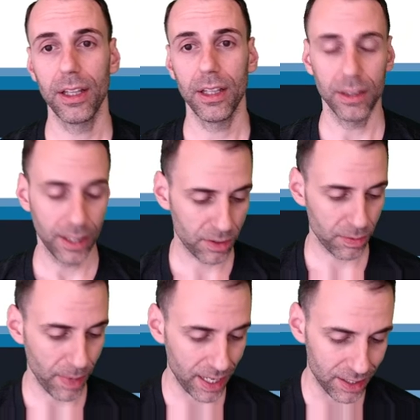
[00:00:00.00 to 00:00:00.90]
Let's
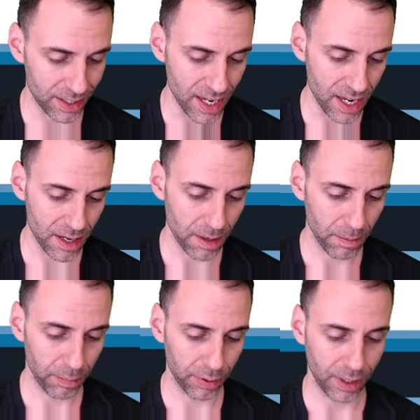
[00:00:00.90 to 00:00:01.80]
make D
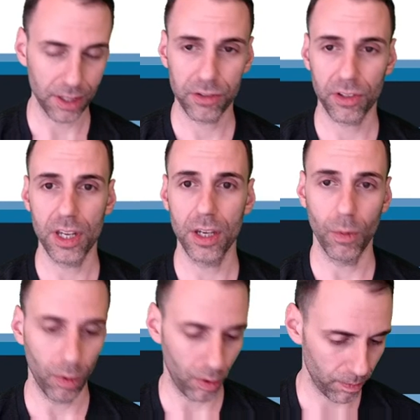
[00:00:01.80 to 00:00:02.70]
plus
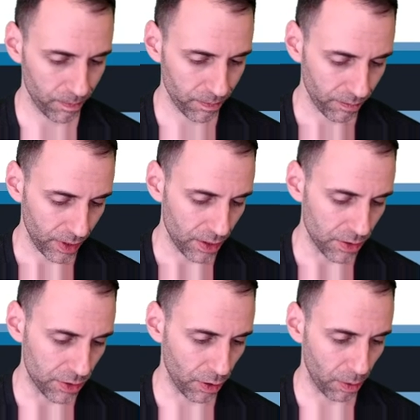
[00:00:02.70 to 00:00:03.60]
equal
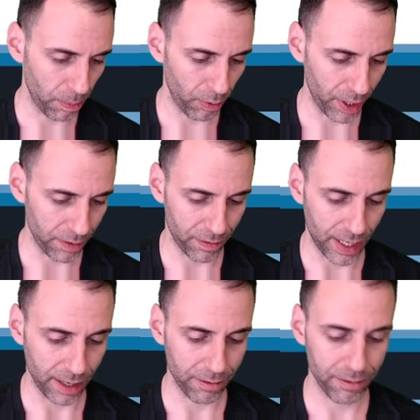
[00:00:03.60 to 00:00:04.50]
0.5,
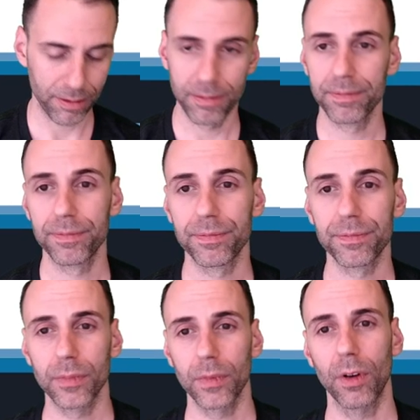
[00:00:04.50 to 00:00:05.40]

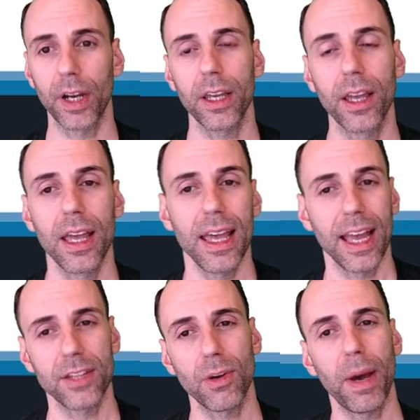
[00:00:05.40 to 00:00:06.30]
right?
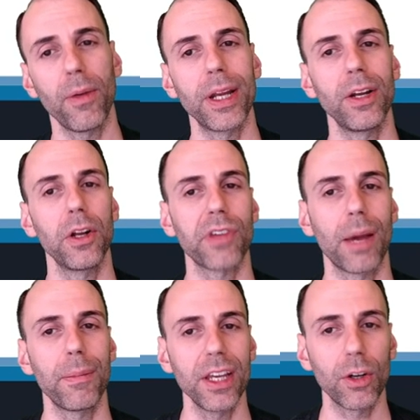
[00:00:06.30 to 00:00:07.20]
And so by the way, notice
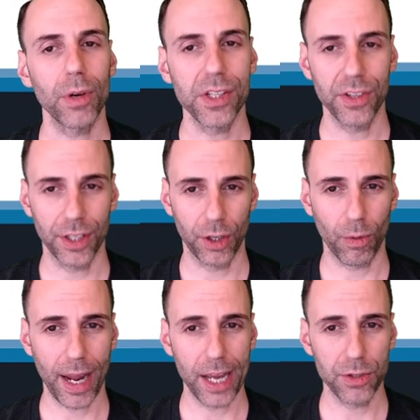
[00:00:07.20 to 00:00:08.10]
I'm increasing it
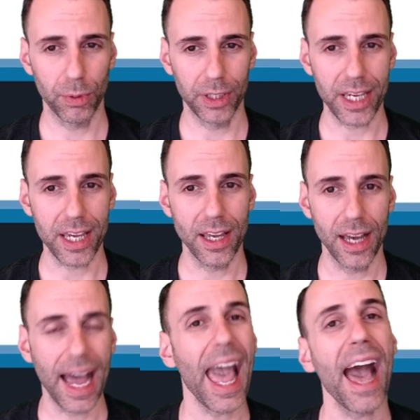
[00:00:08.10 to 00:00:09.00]
gradually,
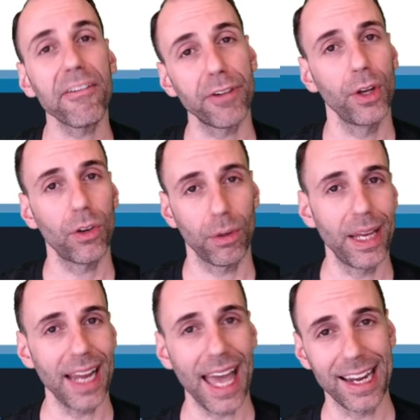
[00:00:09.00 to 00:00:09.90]
a half
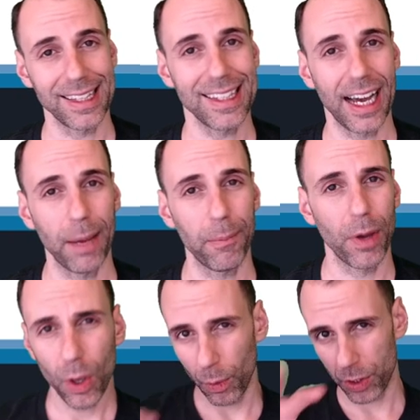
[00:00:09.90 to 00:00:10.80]
increment at a time,
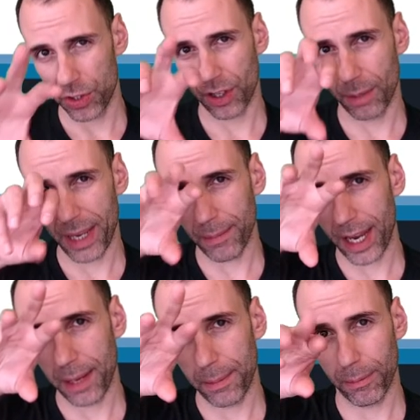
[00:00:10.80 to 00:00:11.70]
which is gonna make
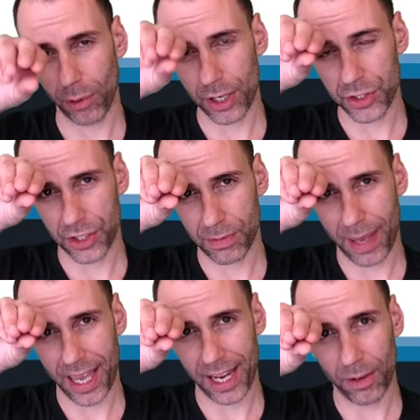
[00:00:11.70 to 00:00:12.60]
my brush
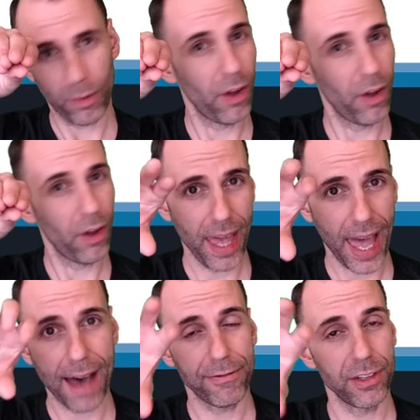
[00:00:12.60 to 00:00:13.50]
expand, well,
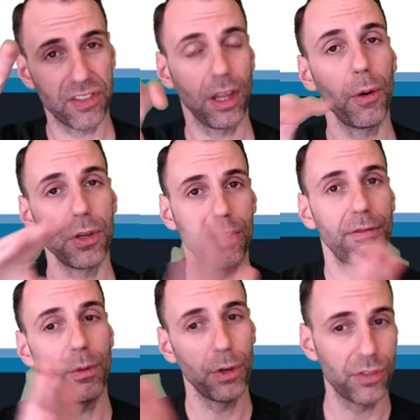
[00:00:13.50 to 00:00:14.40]
half as slow as if
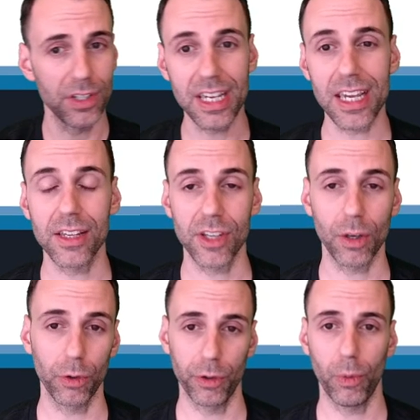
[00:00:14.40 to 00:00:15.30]
it was a D is
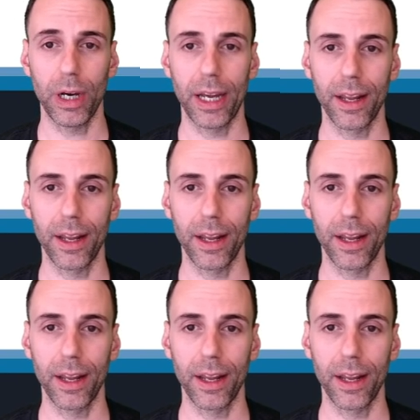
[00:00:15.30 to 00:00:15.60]
equal to one.